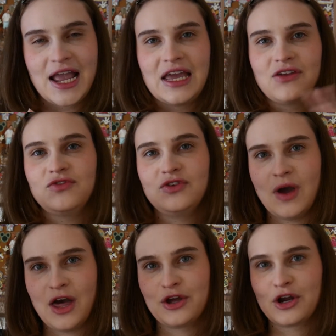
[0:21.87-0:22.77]
and a few
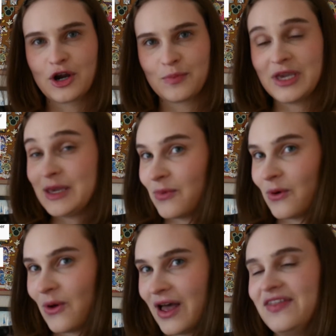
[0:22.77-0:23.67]
other
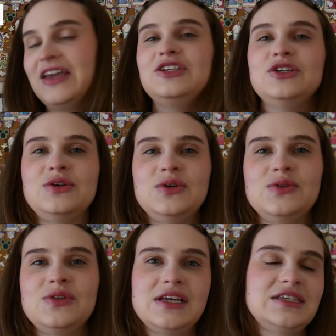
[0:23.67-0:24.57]
people, and they do
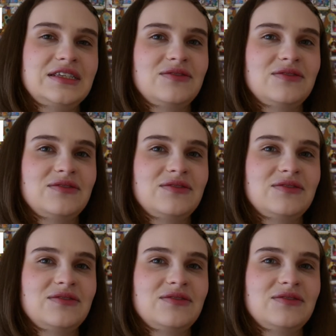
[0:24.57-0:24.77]
this